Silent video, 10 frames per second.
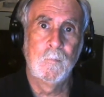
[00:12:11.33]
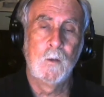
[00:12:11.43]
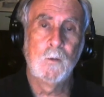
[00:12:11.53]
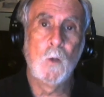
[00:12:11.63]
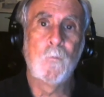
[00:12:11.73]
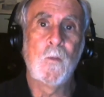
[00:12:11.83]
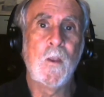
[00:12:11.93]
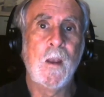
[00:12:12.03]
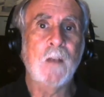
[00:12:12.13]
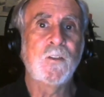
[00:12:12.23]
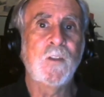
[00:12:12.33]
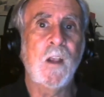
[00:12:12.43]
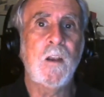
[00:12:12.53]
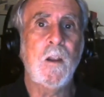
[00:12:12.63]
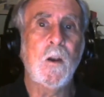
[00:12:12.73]
So for the next
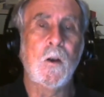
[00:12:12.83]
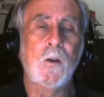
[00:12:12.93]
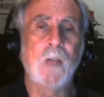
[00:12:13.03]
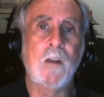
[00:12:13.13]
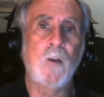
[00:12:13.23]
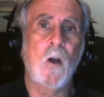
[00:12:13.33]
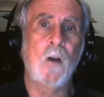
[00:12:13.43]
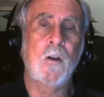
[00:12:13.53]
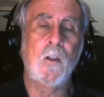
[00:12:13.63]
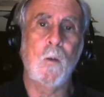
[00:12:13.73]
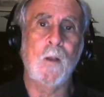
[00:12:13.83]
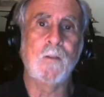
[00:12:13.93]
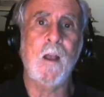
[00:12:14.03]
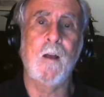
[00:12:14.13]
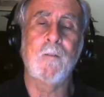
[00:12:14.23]
10 years, I taught at
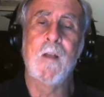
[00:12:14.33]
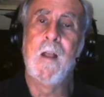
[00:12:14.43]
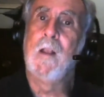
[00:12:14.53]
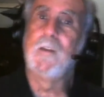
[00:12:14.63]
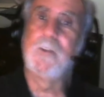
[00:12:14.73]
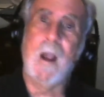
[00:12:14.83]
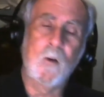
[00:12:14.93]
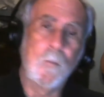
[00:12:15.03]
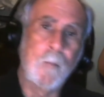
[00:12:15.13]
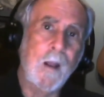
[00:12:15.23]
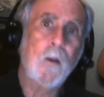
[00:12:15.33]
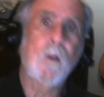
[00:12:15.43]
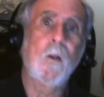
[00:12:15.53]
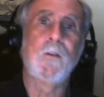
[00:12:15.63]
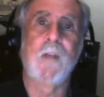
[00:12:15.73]
USF,
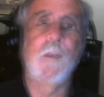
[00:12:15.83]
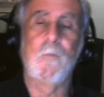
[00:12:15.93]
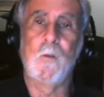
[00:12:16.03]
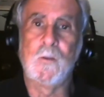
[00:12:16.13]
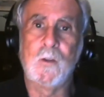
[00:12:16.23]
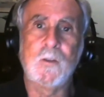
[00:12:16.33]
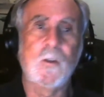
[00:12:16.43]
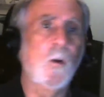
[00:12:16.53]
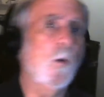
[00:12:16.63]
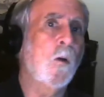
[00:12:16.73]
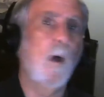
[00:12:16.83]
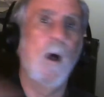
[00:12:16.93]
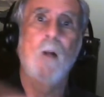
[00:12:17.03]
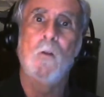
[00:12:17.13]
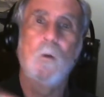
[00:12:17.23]
Sacramento, San Francisco,
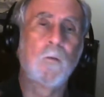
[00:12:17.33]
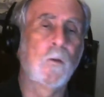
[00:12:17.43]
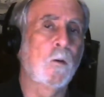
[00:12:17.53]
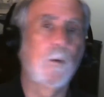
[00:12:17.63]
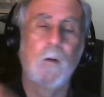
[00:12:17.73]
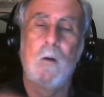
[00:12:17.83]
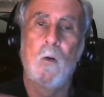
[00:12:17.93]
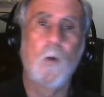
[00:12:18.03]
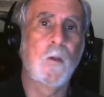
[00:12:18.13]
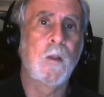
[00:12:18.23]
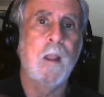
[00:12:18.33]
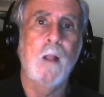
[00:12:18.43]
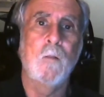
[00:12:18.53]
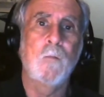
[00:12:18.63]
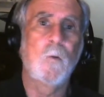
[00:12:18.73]
all over Northern
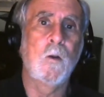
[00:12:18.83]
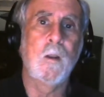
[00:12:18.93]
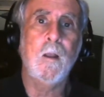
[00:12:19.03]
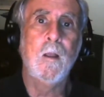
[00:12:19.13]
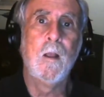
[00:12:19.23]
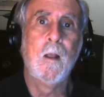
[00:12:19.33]
California.